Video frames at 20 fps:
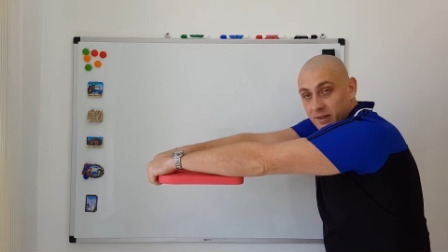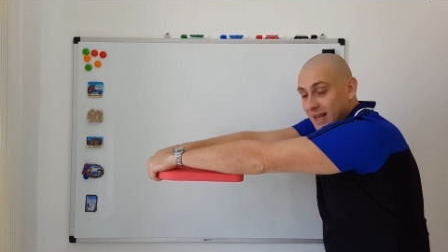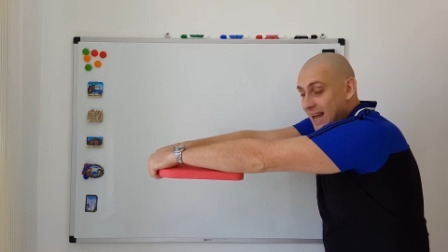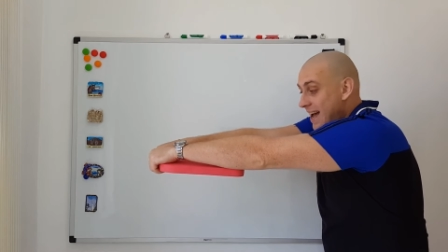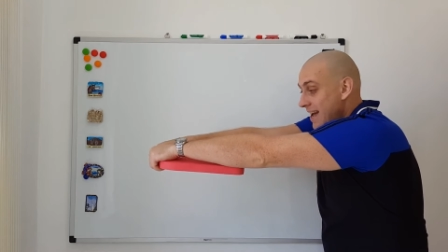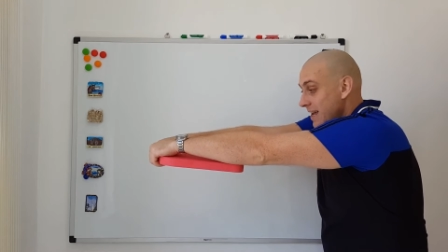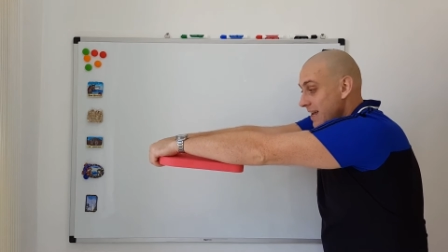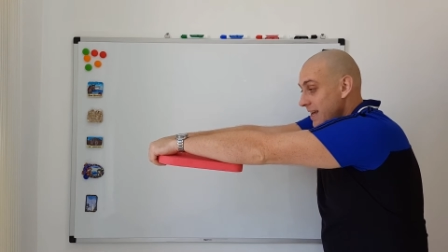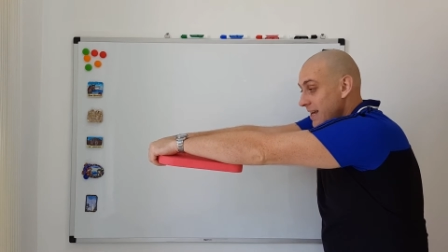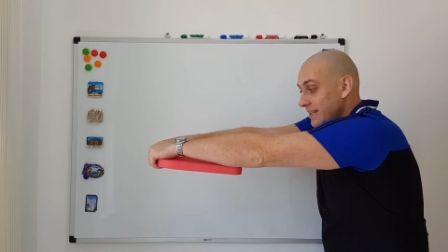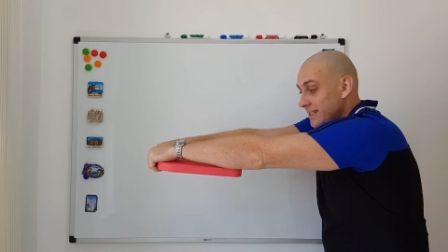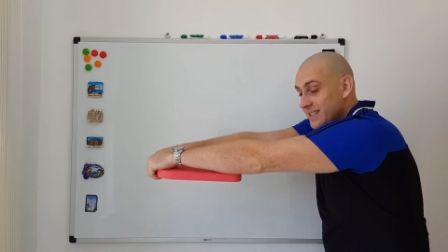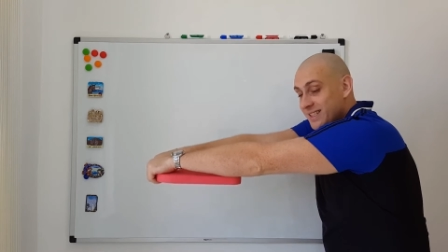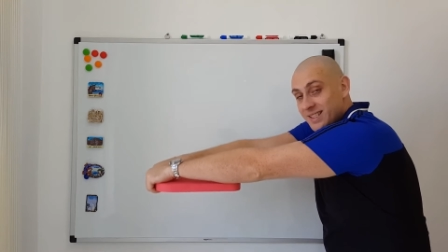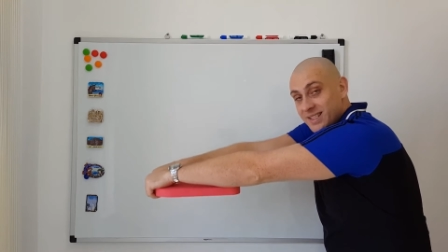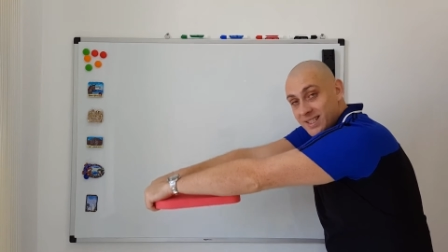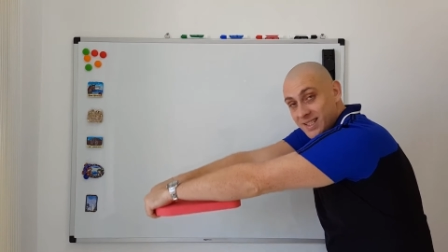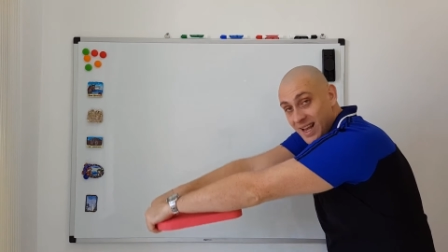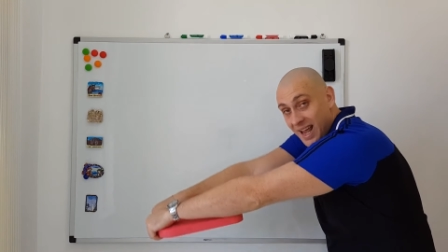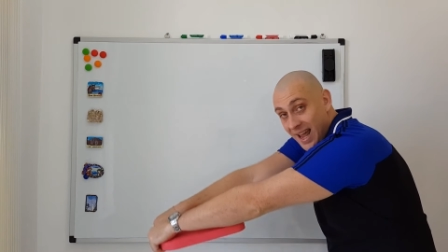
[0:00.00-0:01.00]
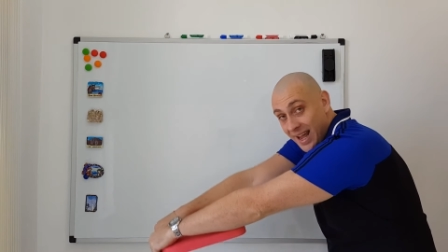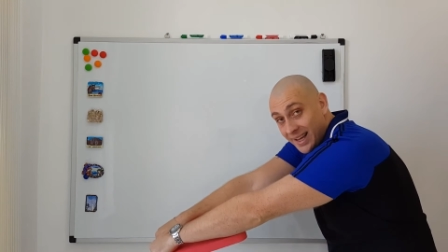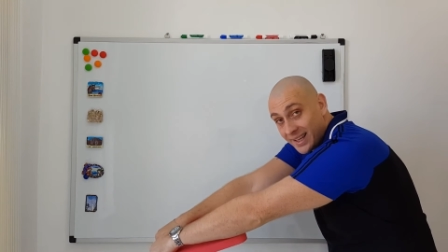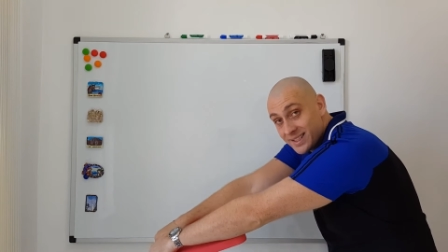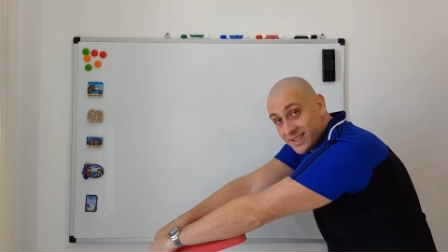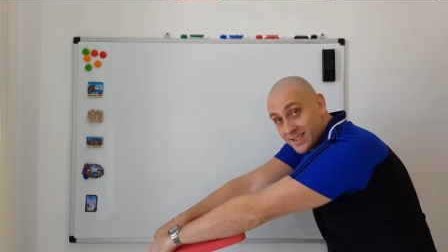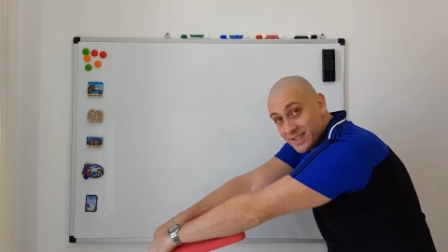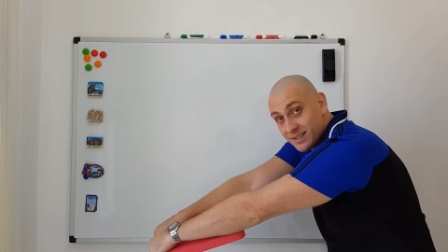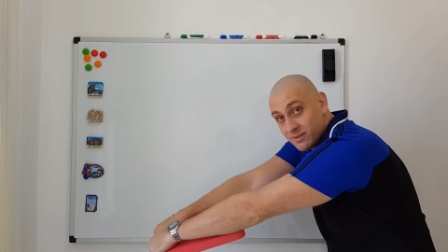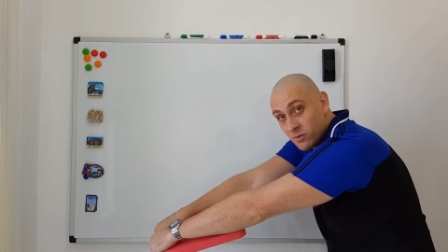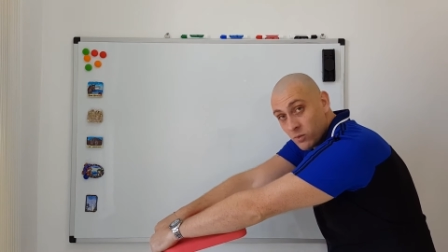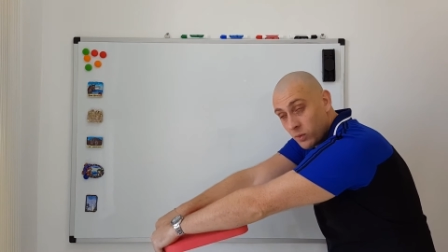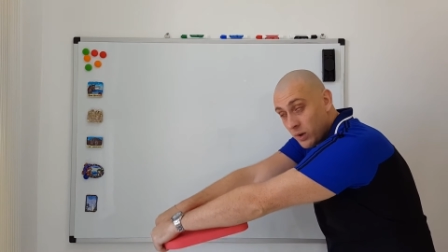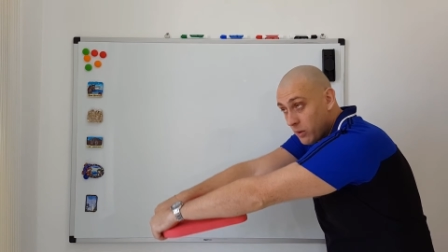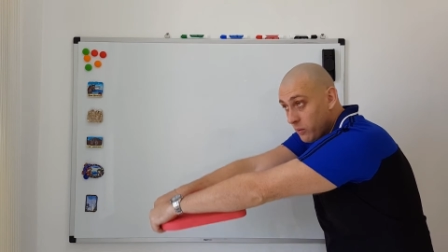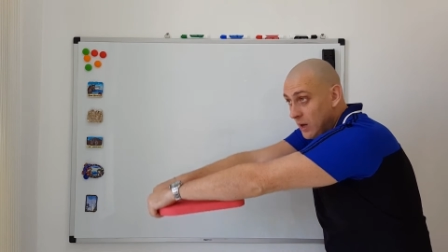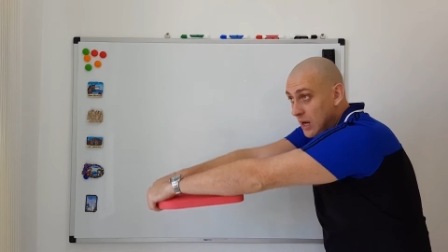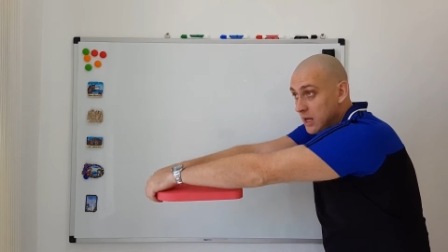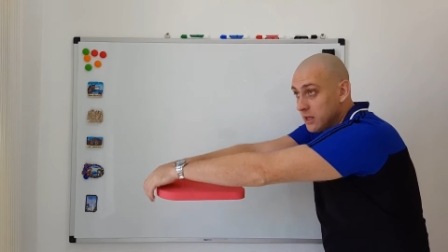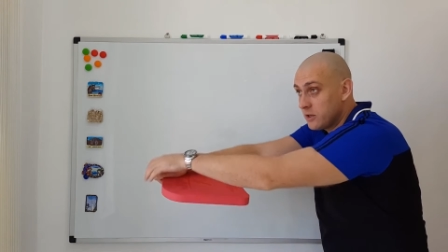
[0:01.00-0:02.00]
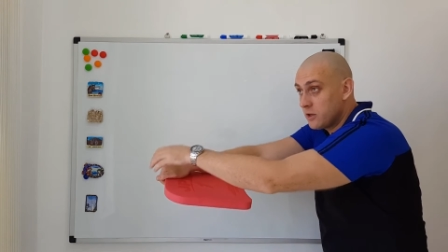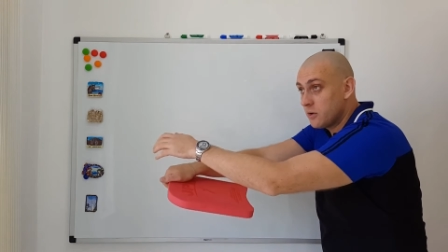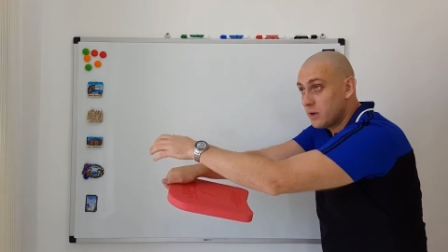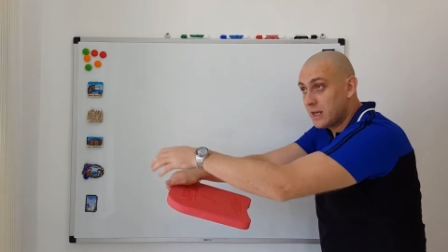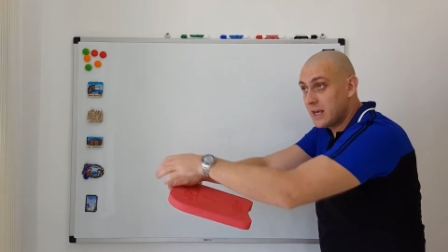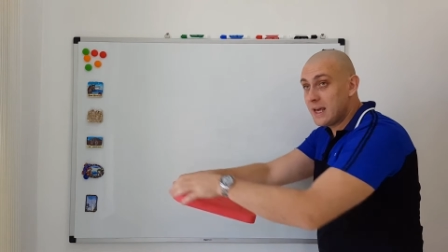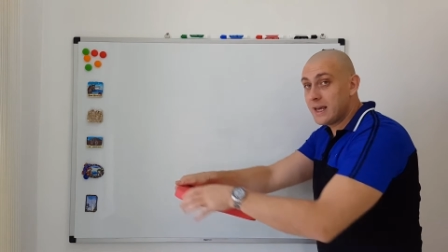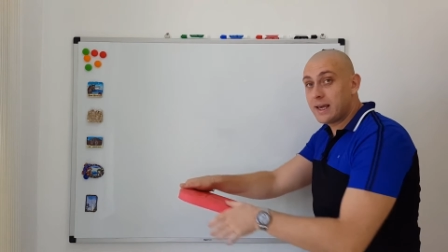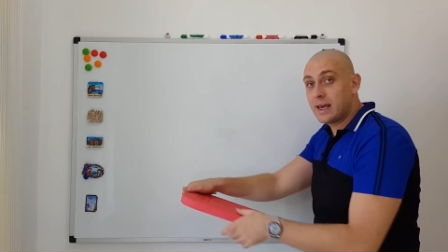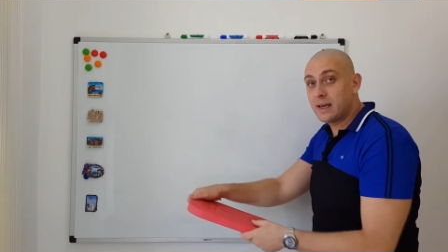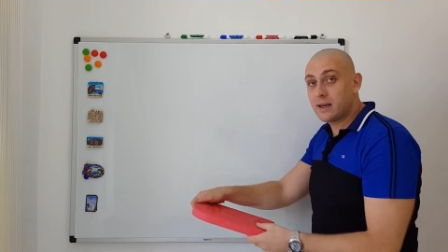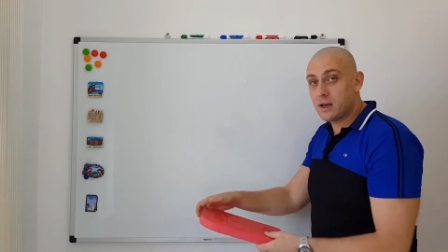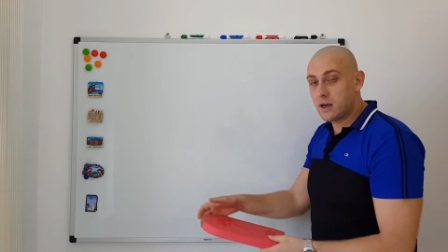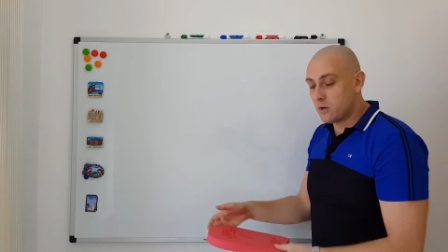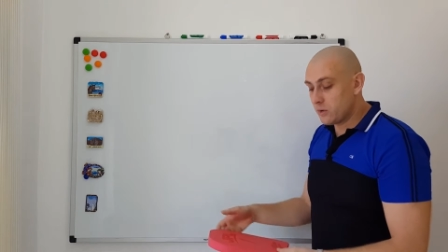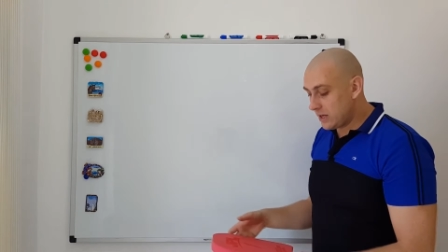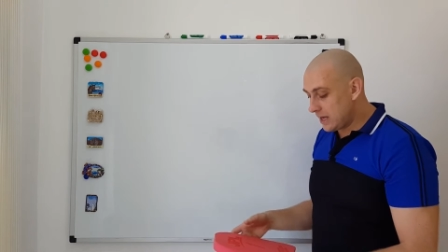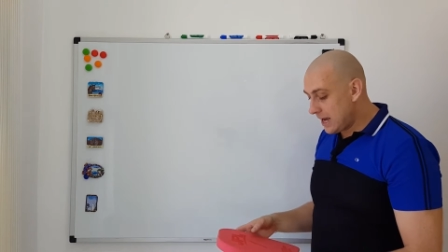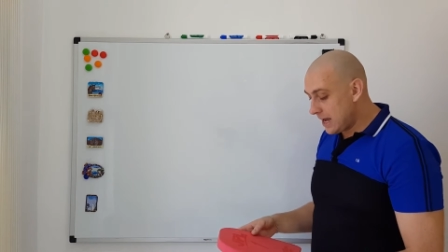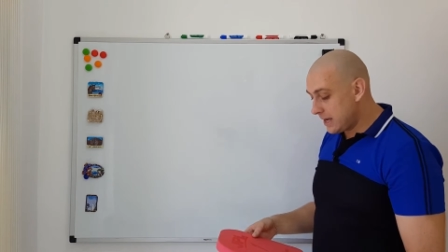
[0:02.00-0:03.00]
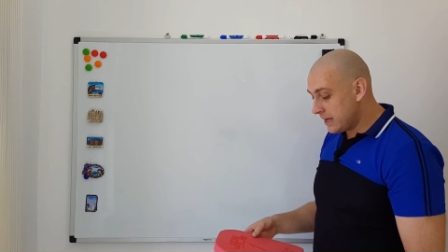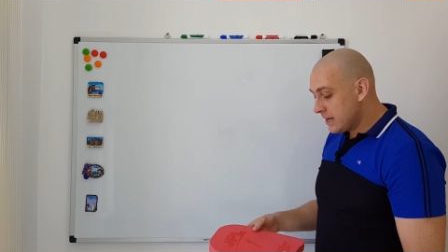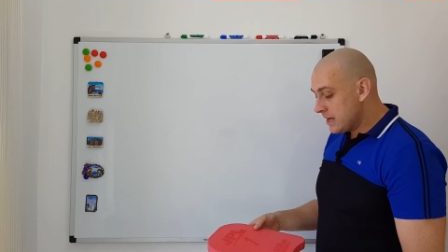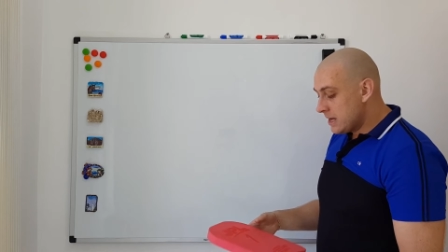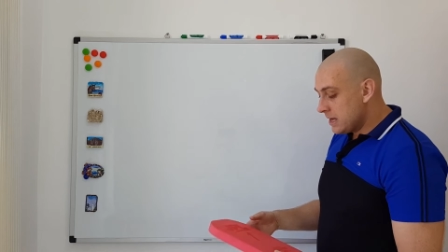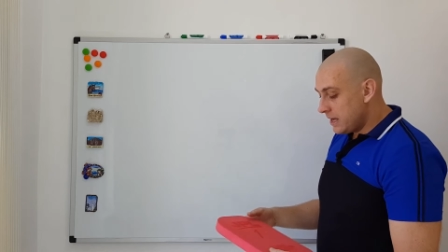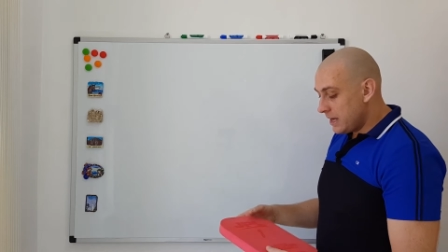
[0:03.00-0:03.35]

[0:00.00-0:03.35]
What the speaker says: that it sinks while you're kicking, okay,